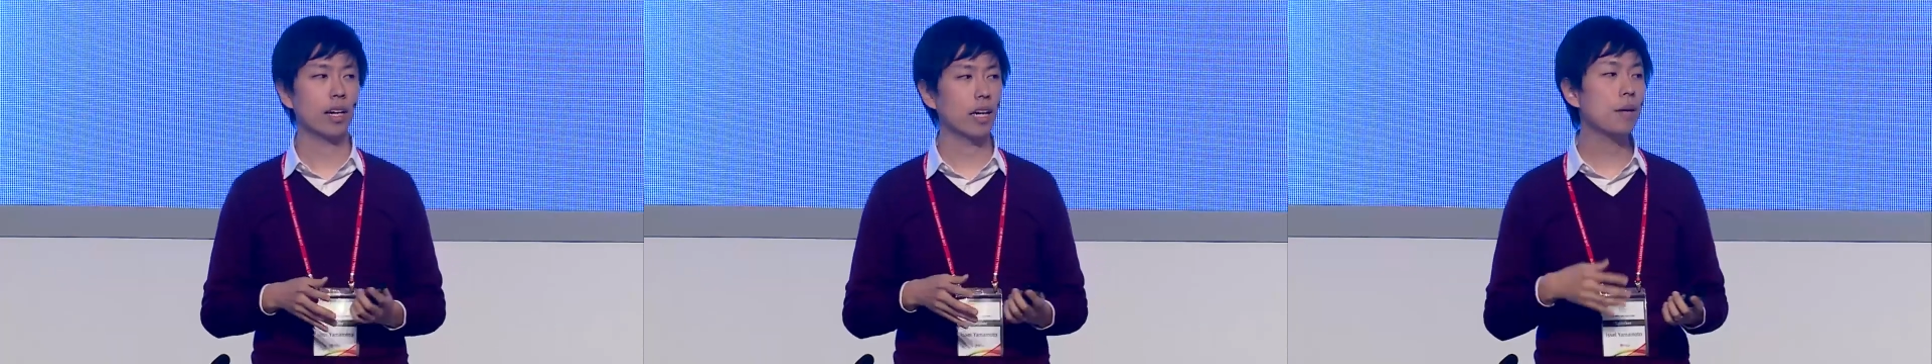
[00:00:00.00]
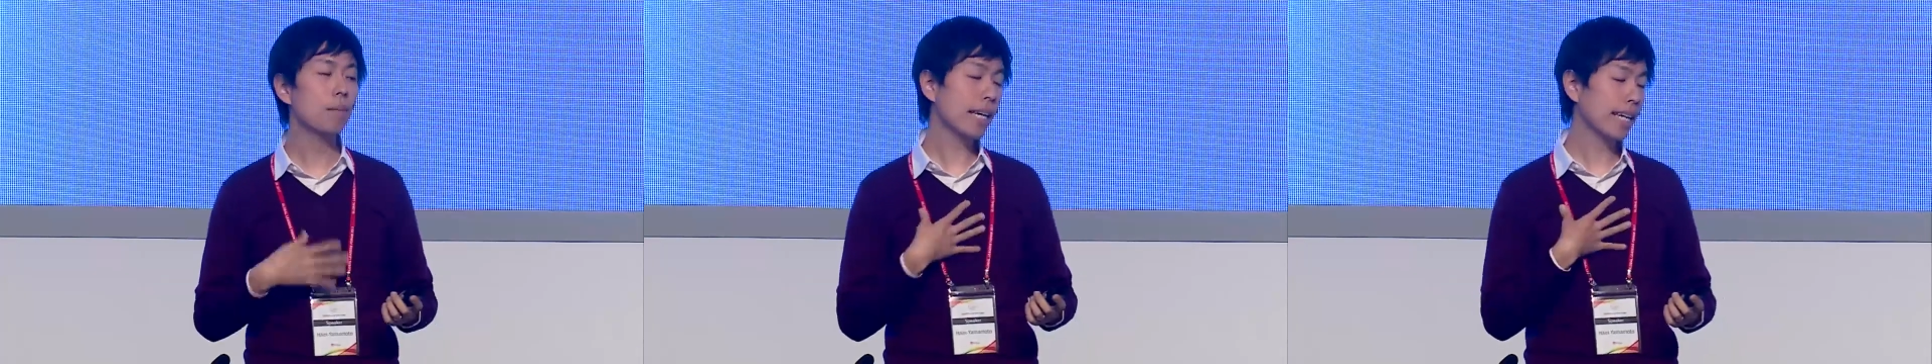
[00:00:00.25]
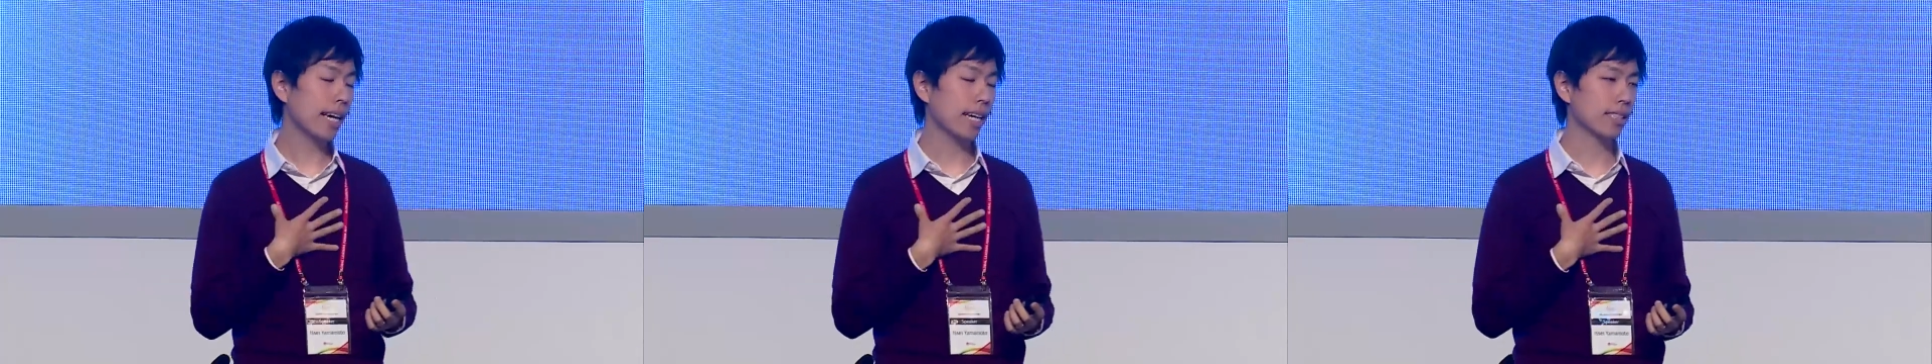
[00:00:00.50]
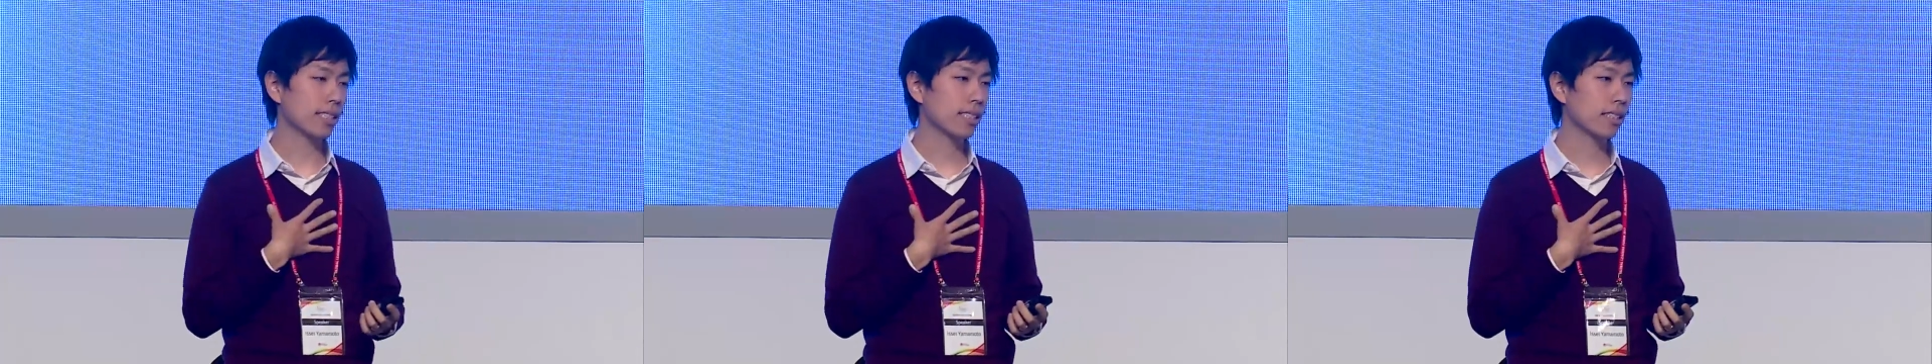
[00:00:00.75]
In my
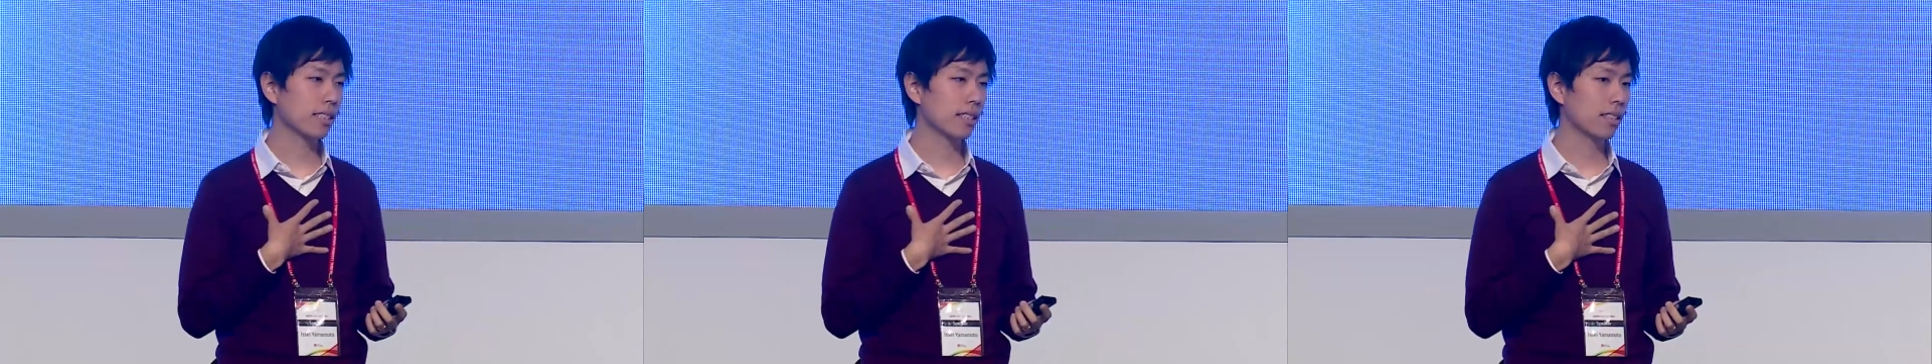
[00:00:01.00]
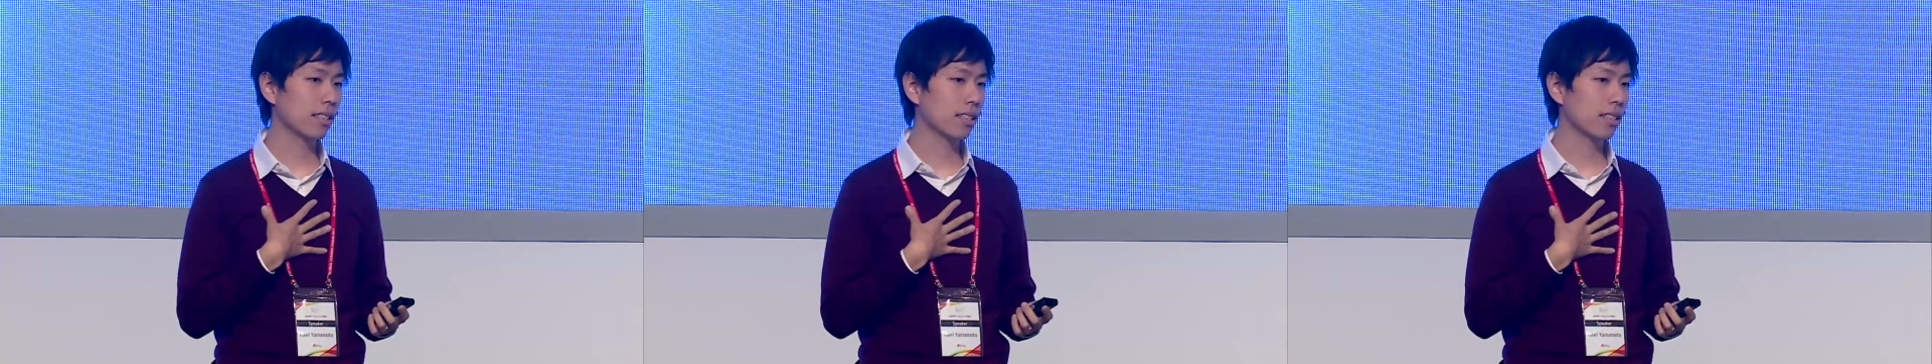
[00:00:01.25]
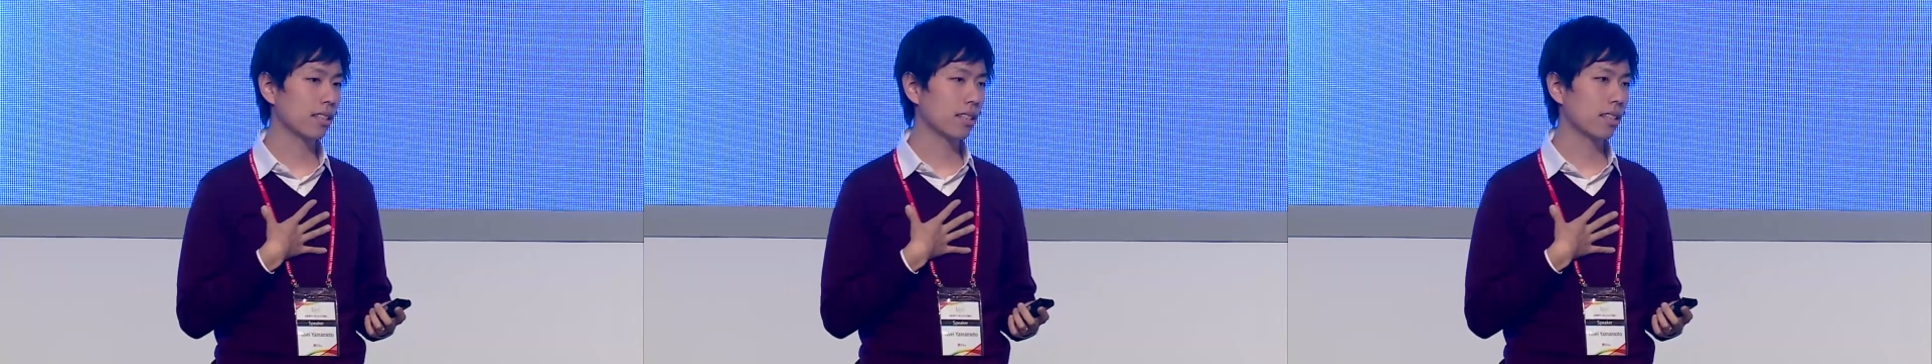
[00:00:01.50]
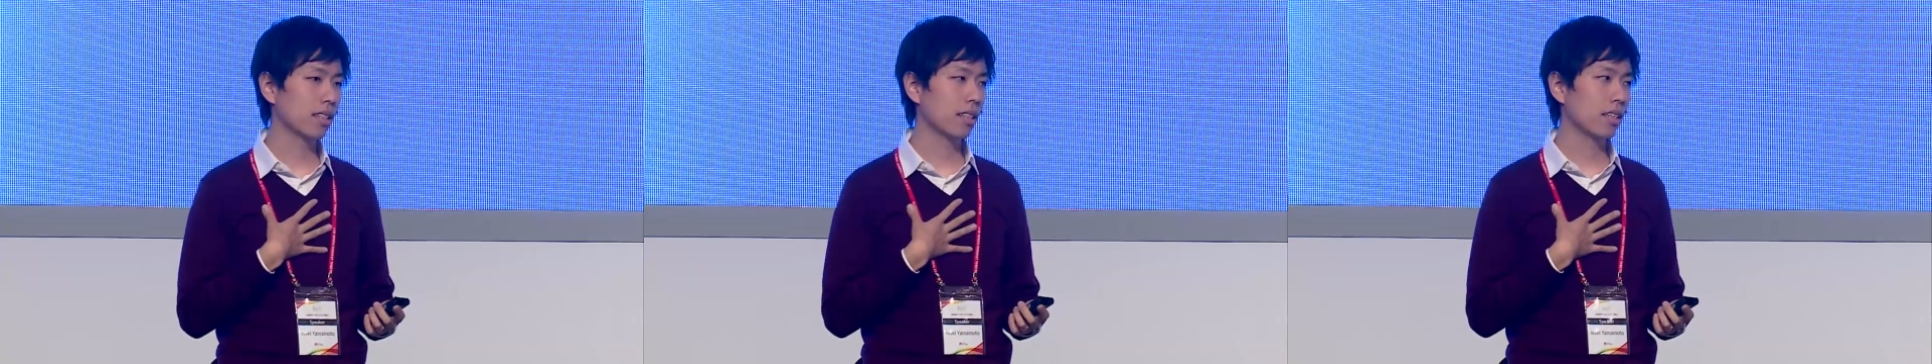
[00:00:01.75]
case,
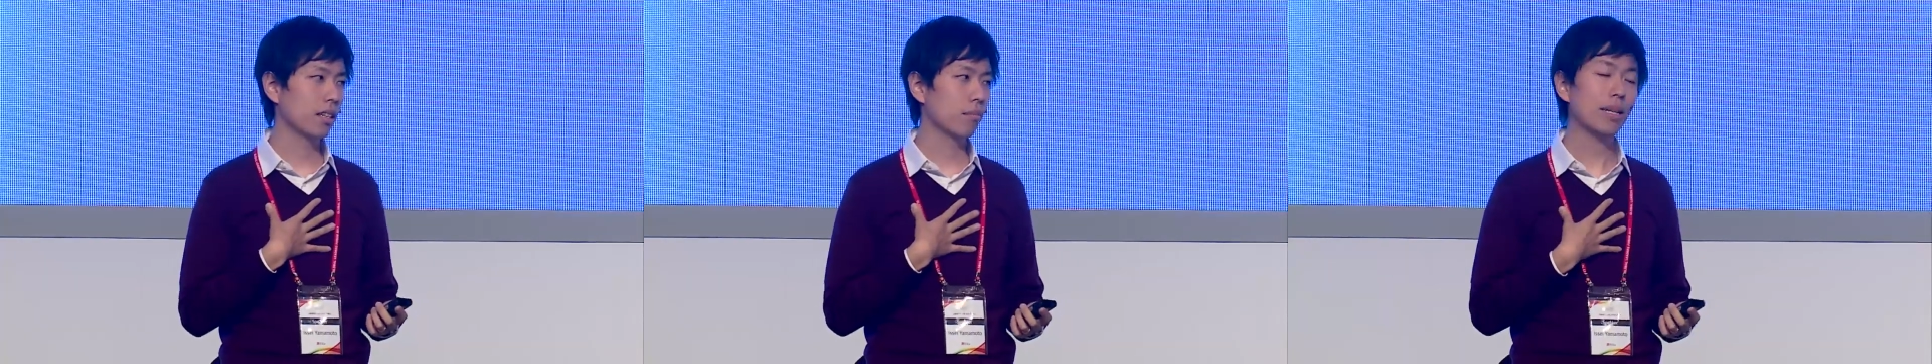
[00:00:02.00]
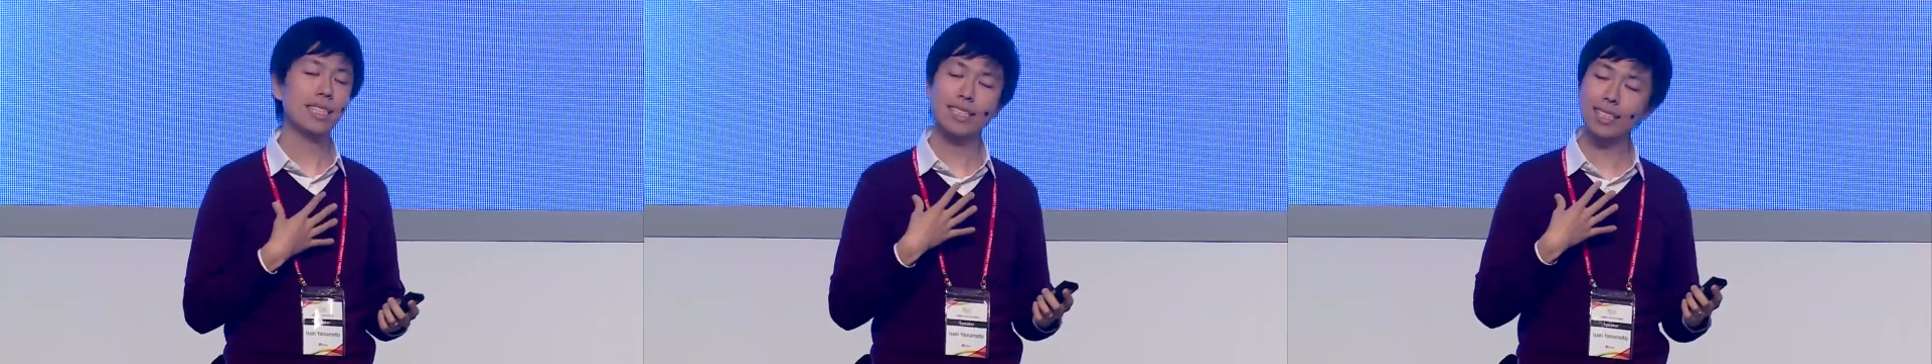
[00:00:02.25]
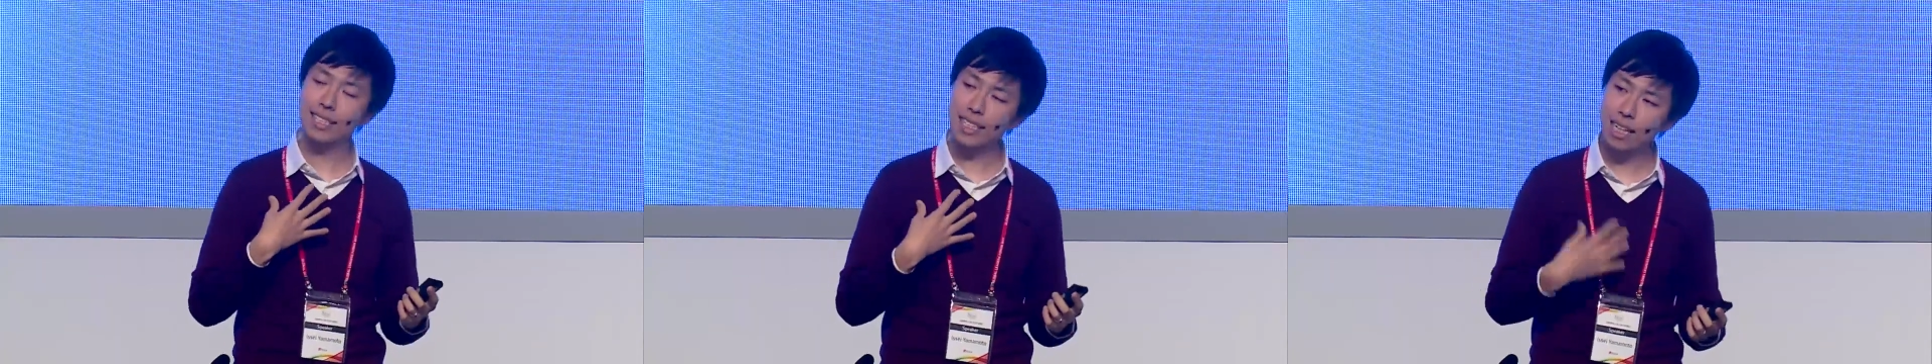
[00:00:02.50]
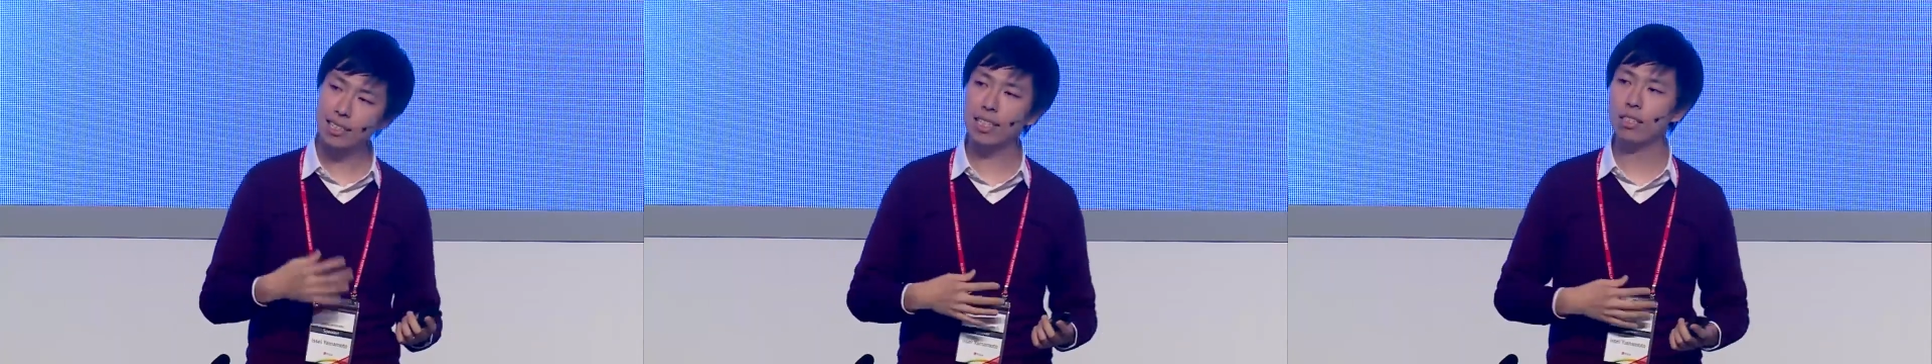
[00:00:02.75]
my
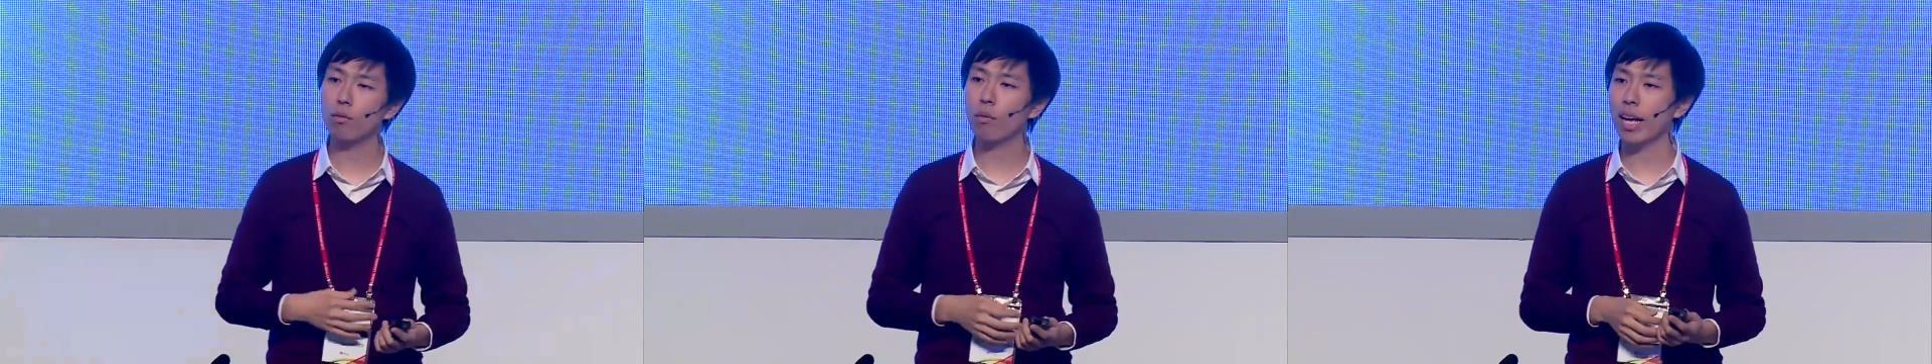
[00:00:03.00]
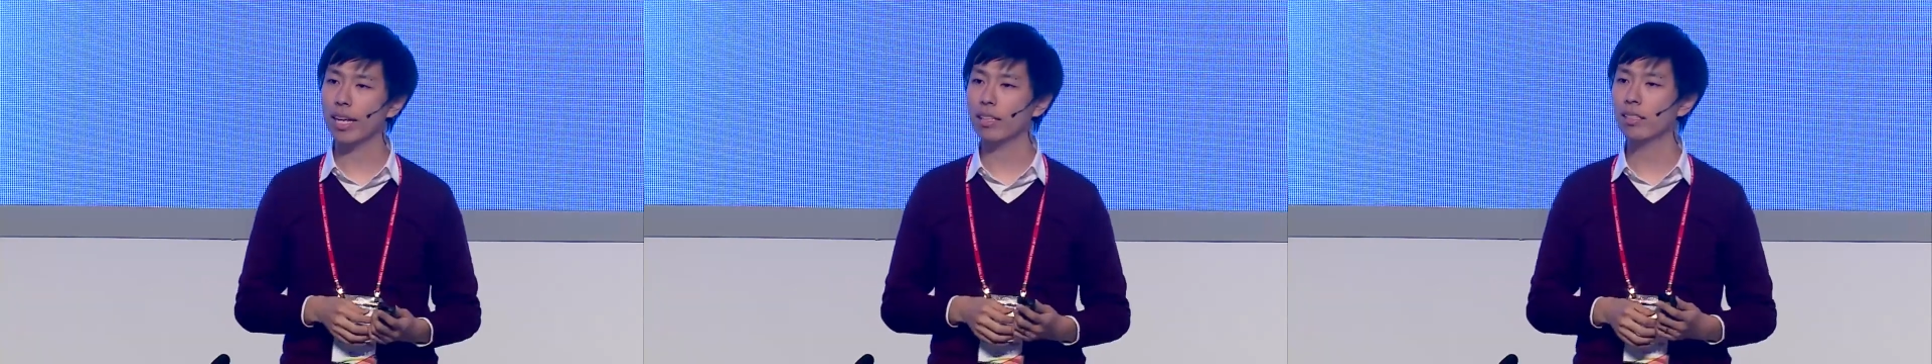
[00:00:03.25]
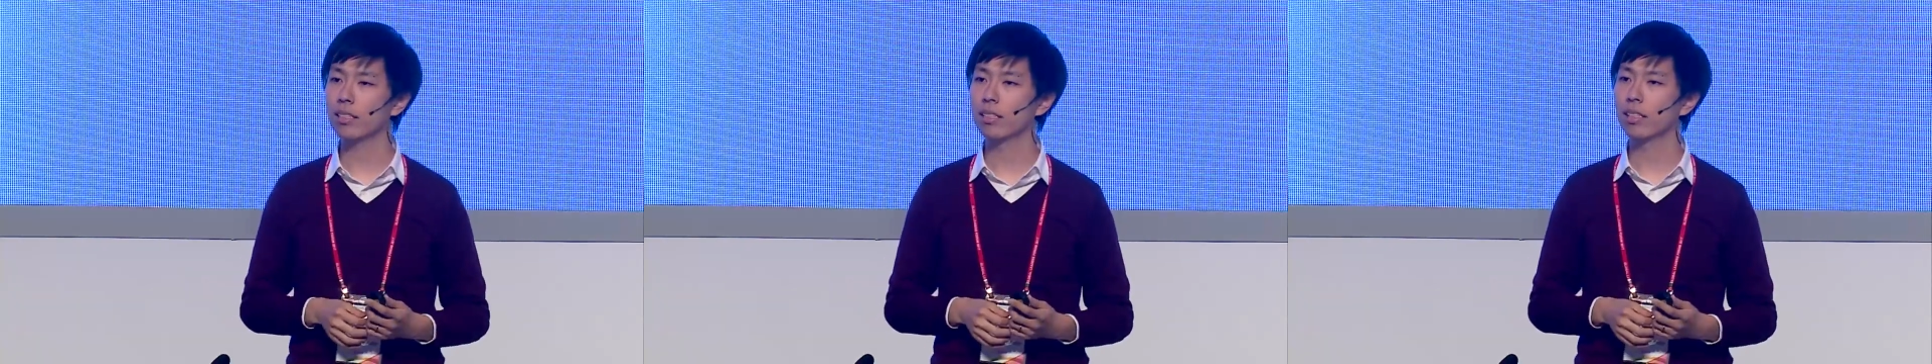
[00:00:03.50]
success rate